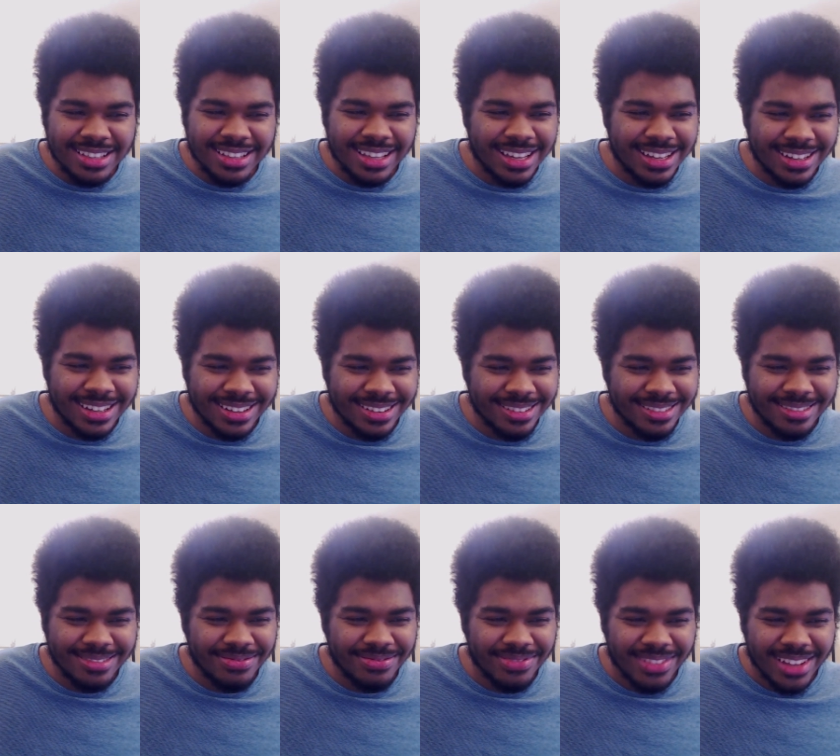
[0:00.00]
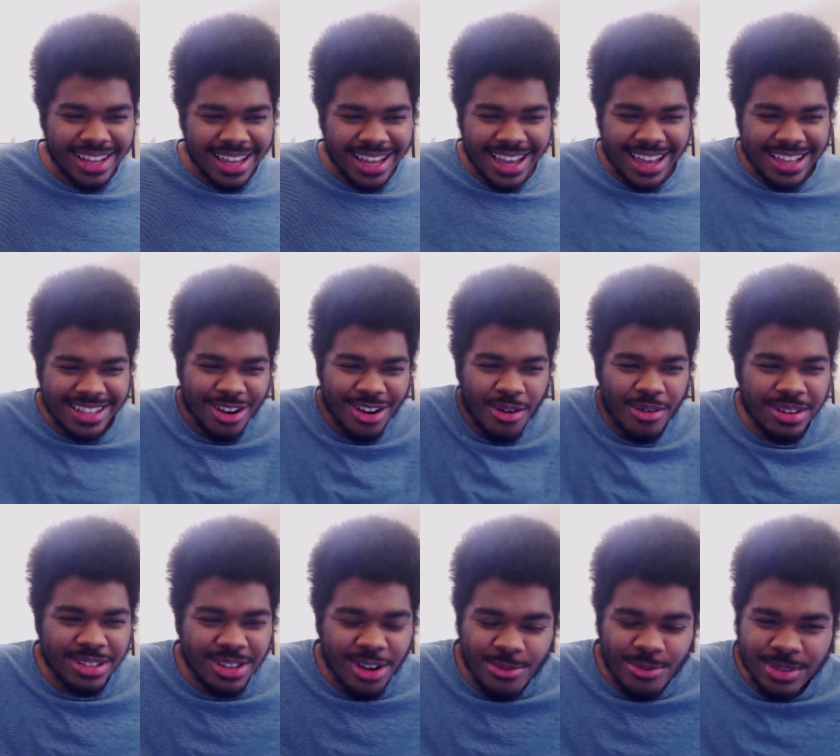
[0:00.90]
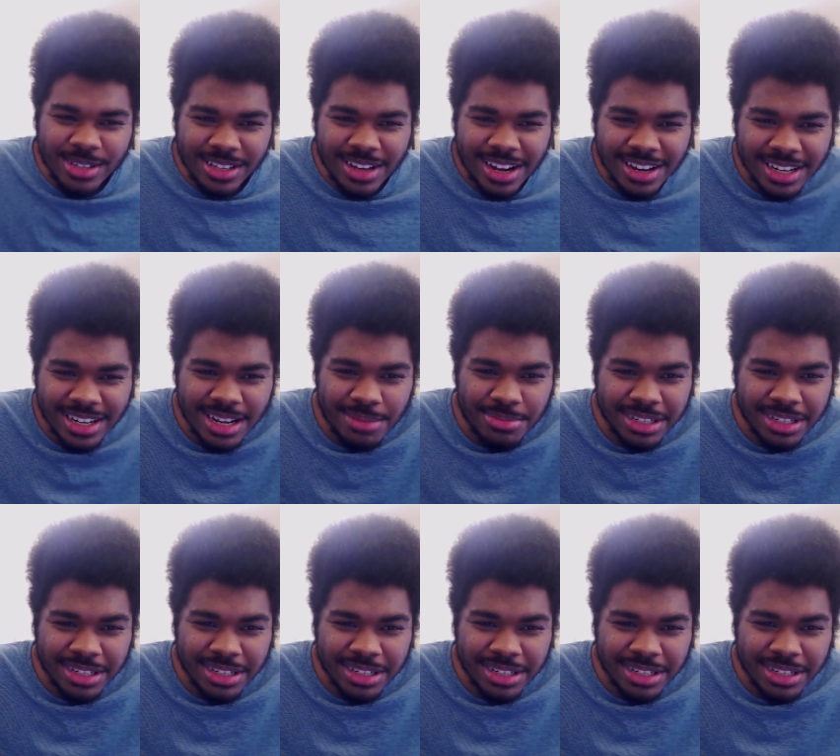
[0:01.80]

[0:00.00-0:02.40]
it, it's, it's almost a little bit